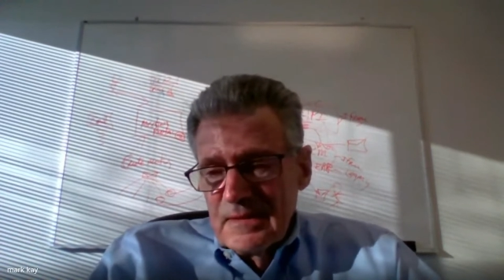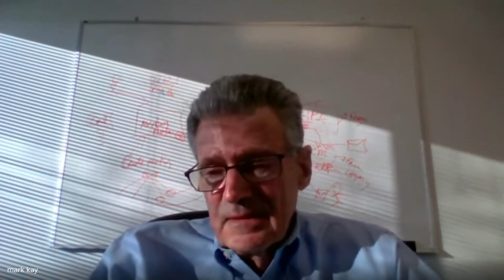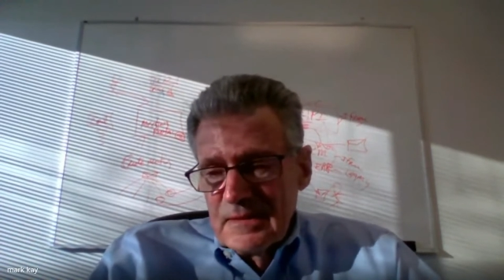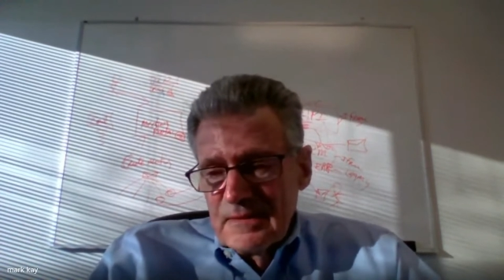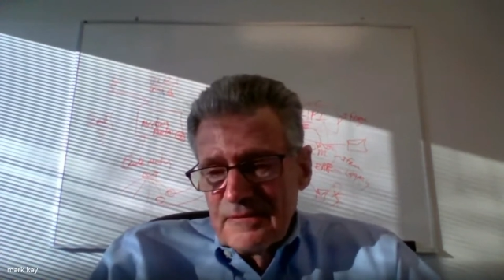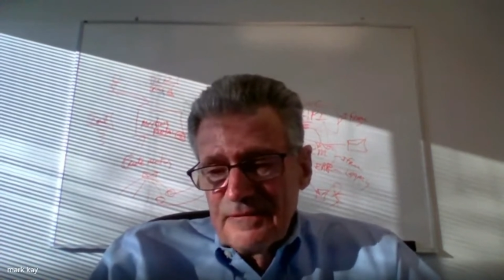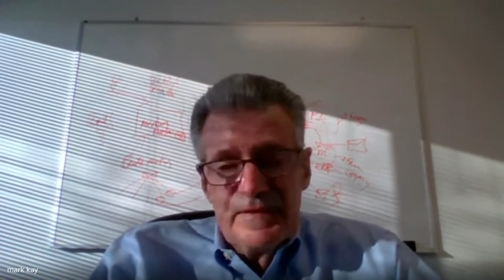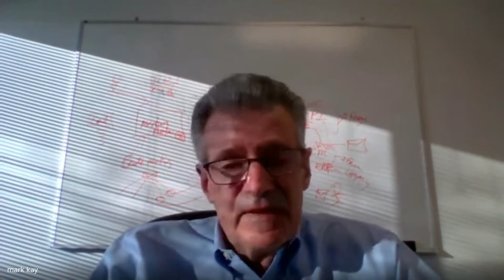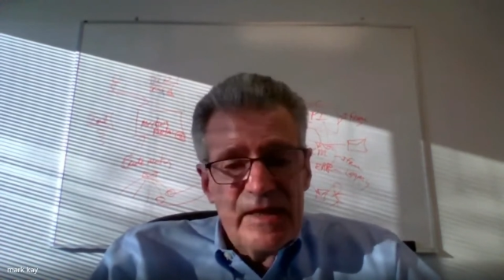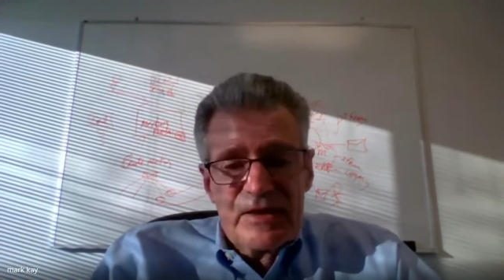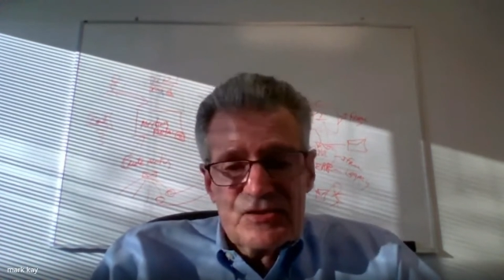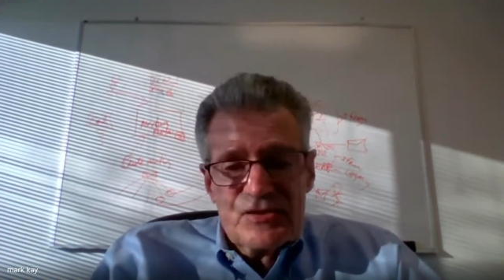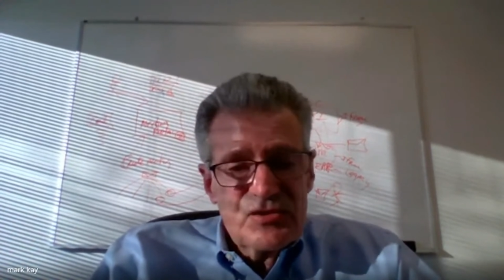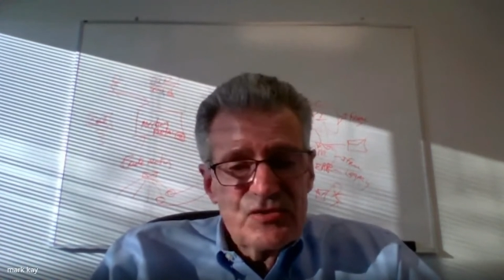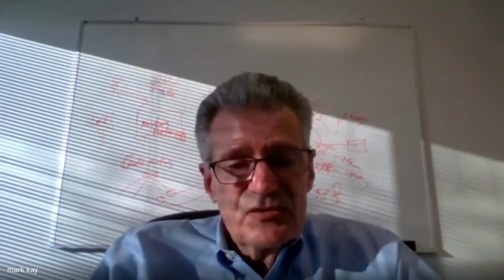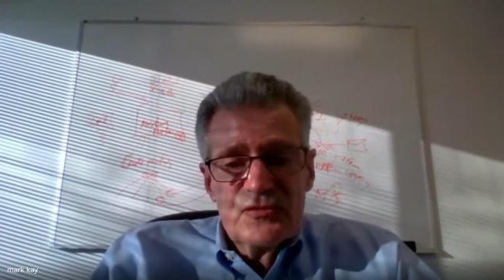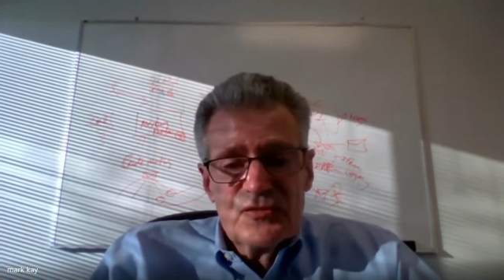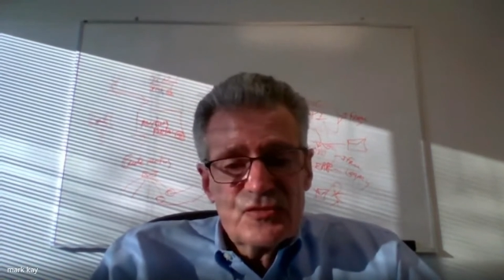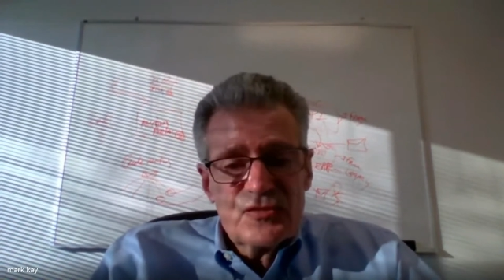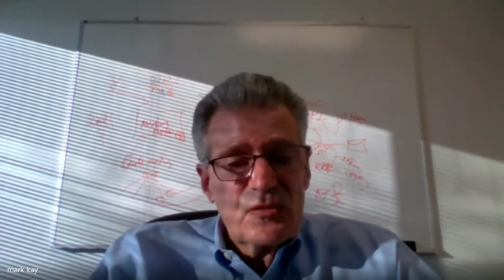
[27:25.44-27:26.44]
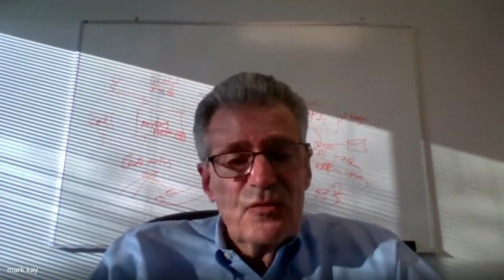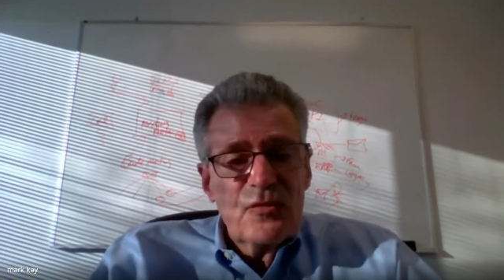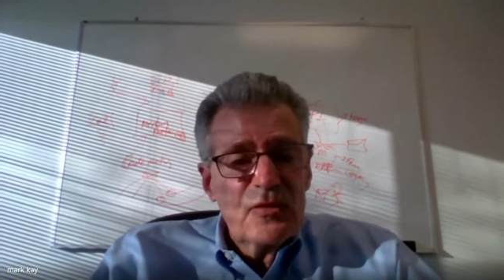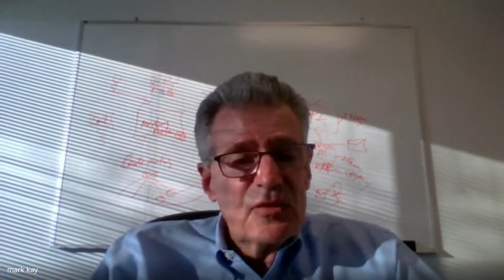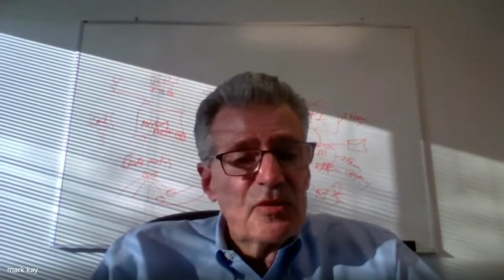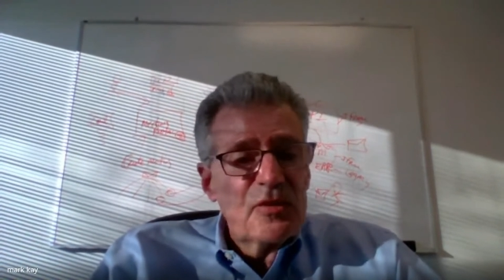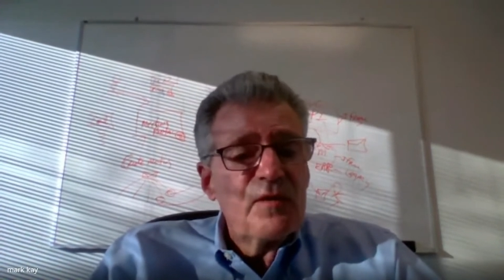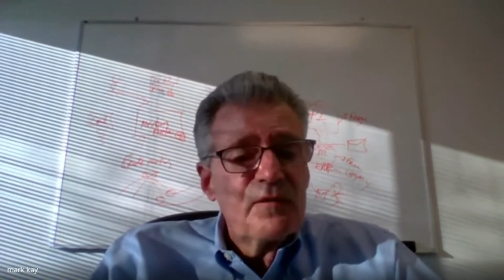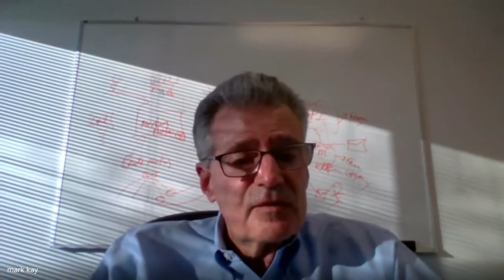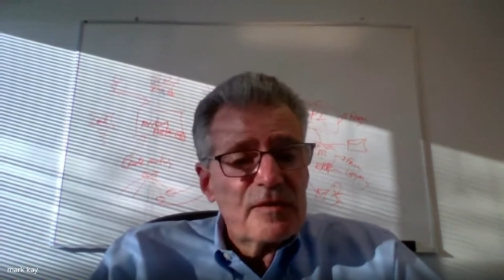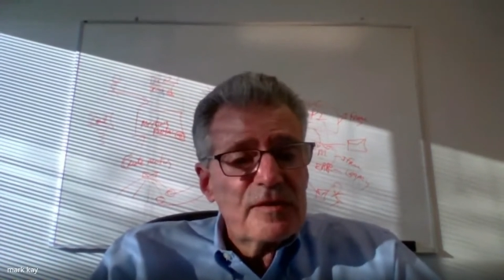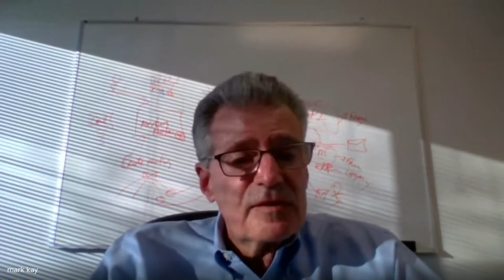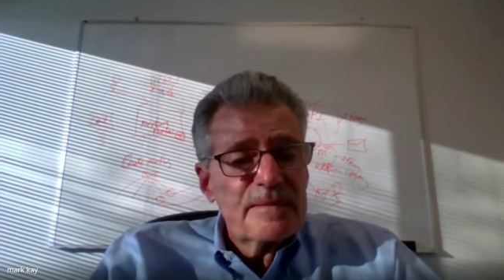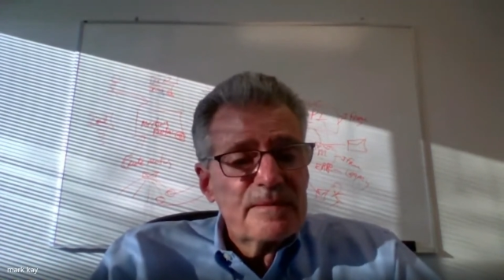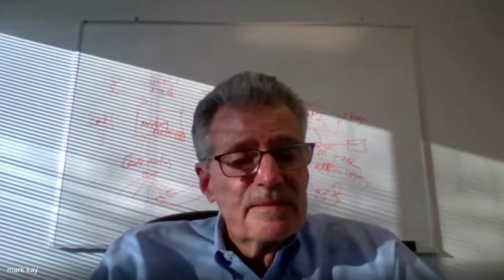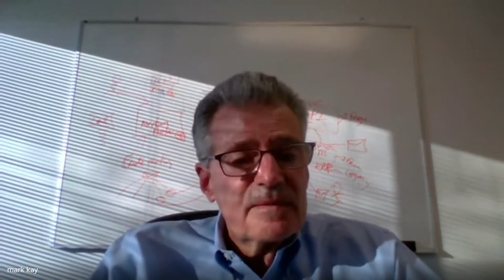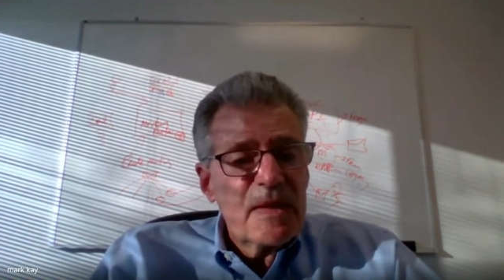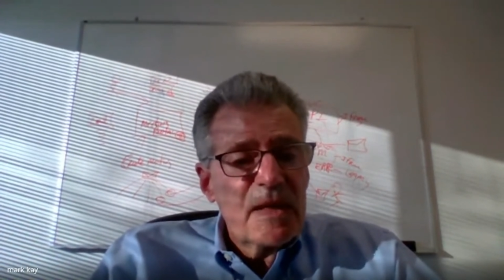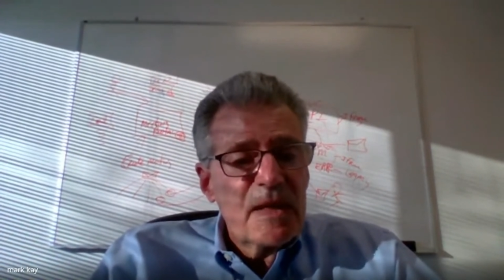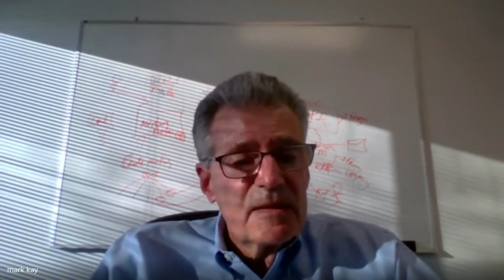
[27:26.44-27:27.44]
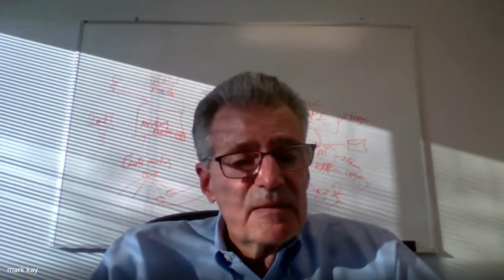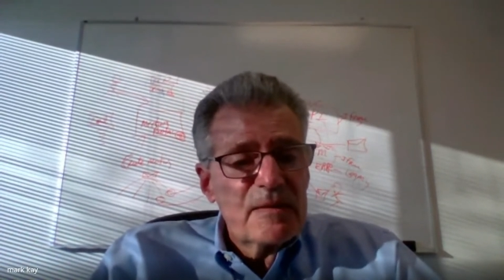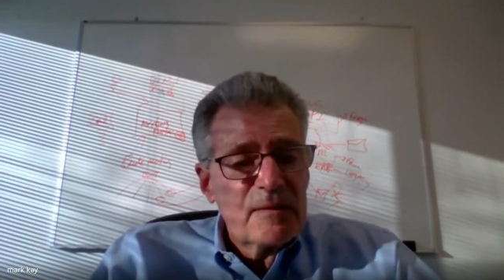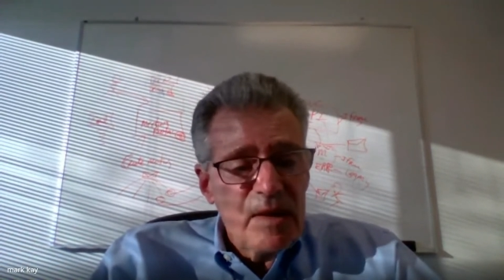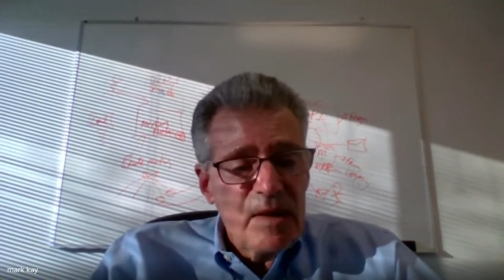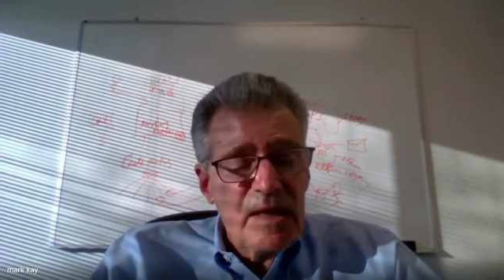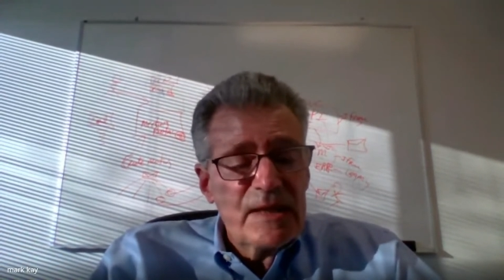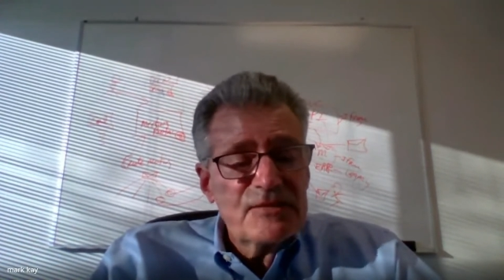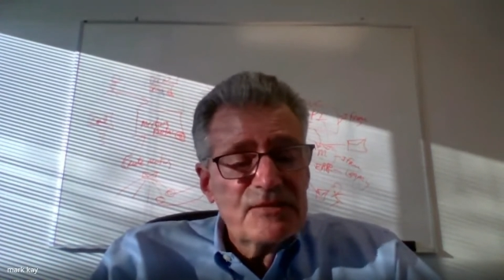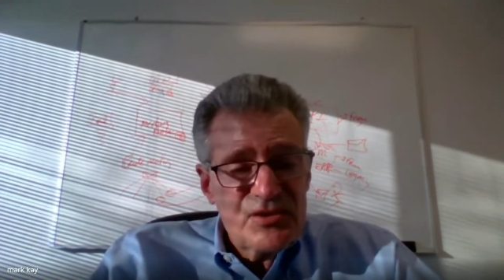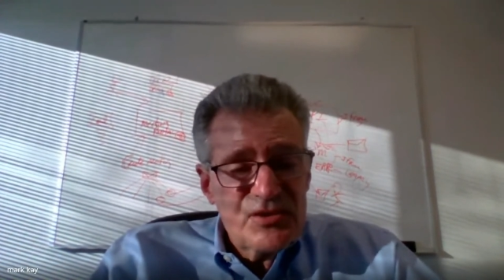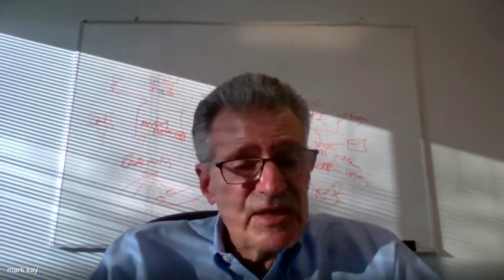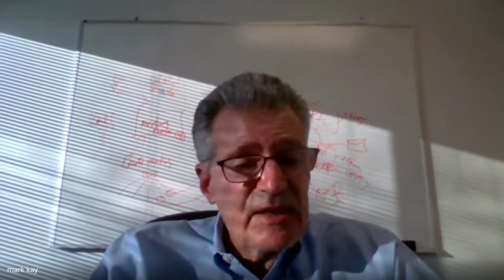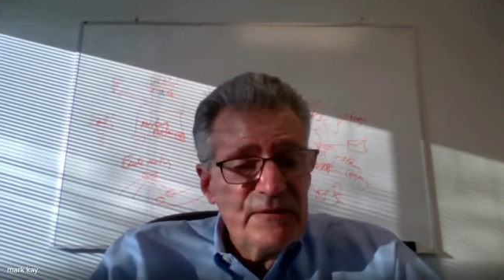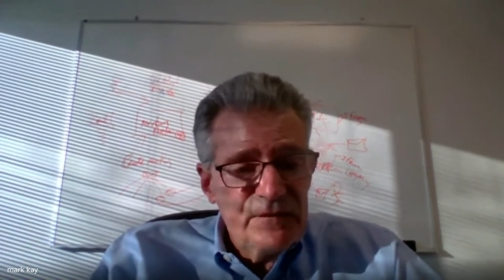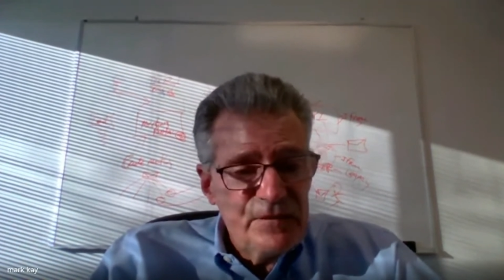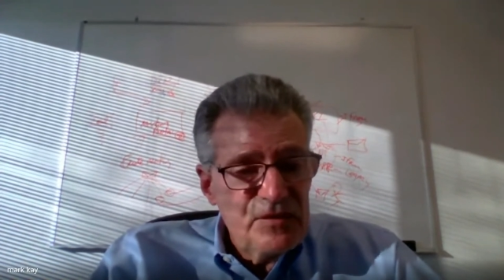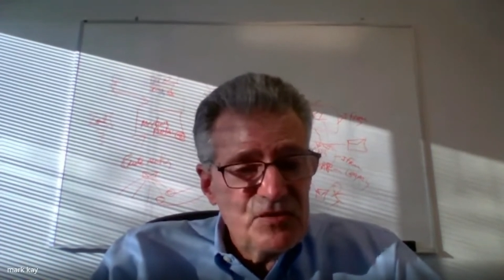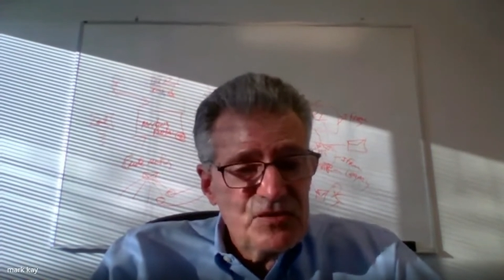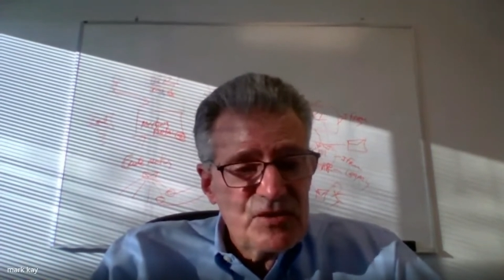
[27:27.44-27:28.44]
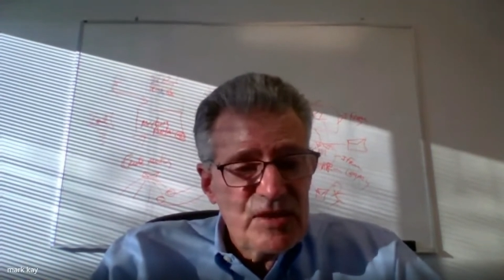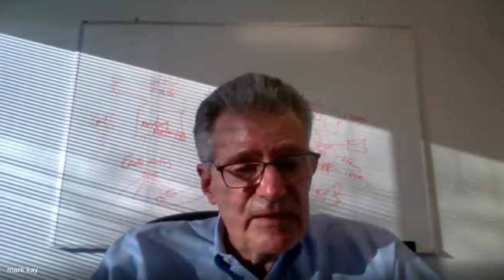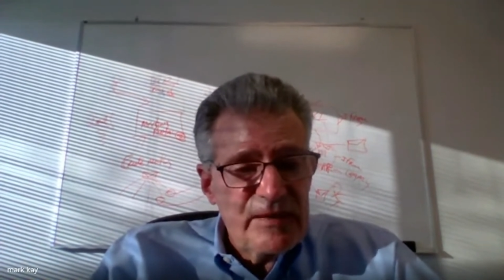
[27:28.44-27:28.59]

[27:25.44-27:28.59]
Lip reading: Fox News, all over on Safety Chat.